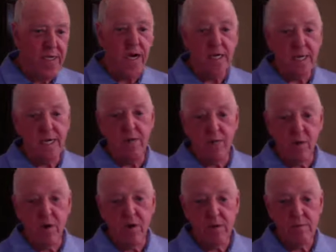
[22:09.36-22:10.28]
can't get it
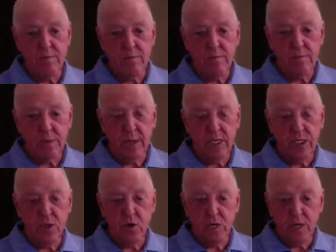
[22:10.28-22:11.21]
wrong. They
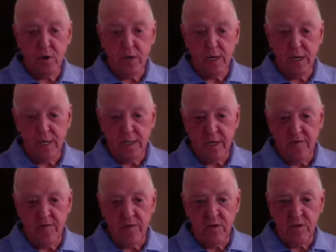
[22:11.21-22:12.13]
enjoy doing it. They
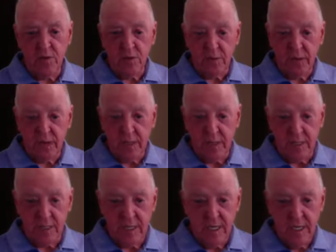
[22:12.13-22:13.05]
feel good about
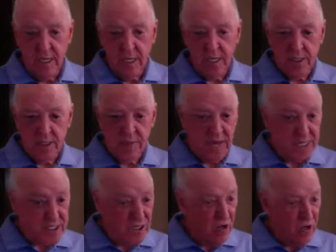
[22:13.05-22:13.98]
it. And so
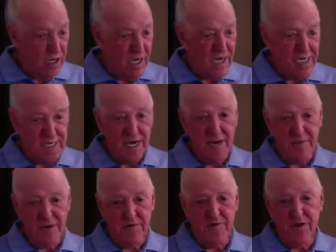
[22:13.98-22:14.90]
that's not likely to
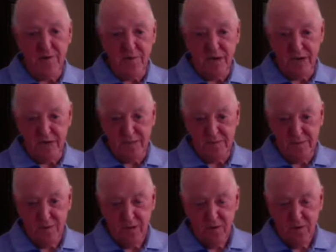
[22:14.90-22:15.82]
happen in 5 minutes
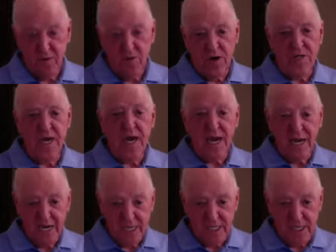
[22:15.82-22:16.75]
or a day.
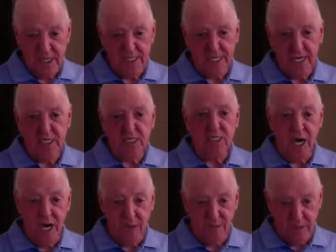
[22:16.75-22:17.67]
It takes
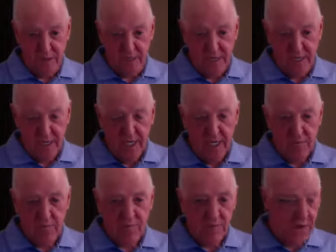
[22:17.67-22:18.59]
time, okay?
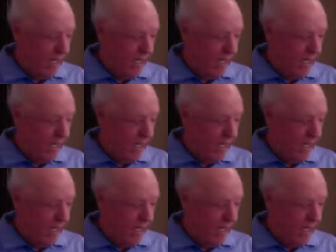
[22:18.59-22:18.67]
We've got